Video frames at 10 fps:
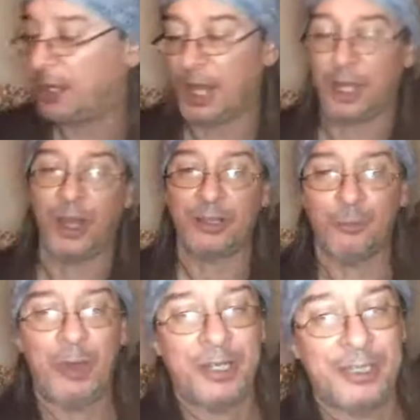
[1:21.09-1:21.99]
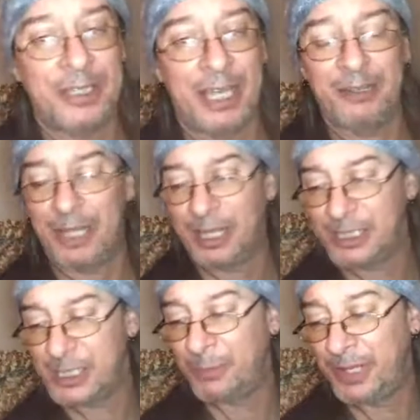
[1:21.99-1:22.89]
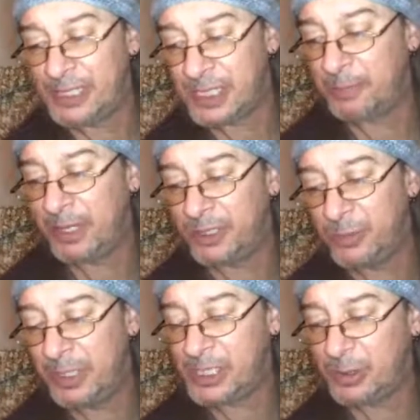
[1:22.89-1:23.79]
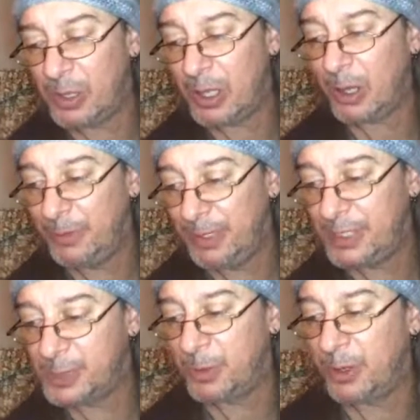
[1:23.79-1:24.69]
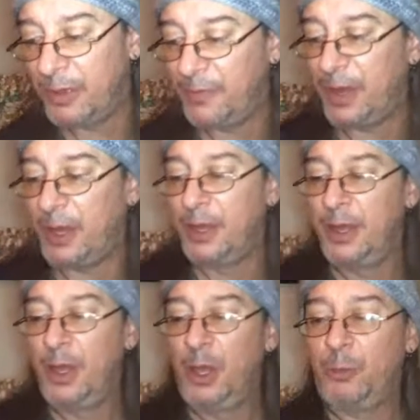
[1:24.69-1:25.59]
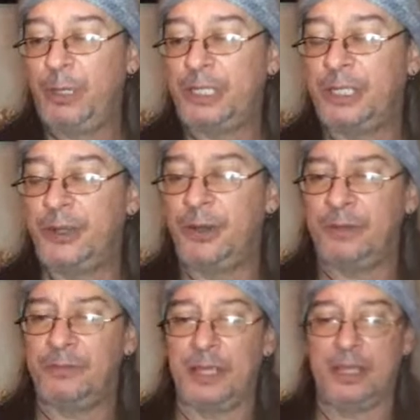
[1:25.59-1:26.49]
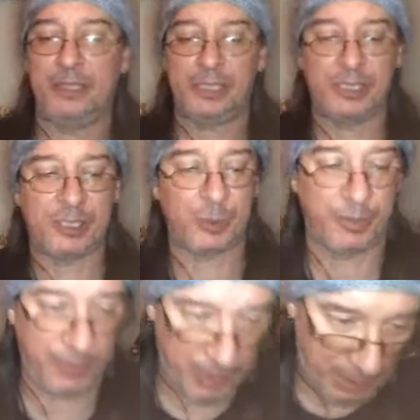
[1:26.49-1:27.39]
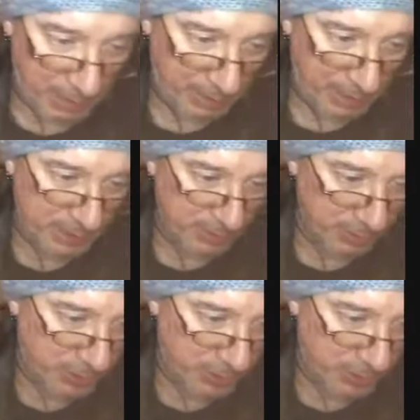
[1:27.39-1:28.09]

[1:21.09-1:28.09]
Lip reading: I got one that somebody submitted to me, so I'll read this one off quickly here. And this is sort of a nice little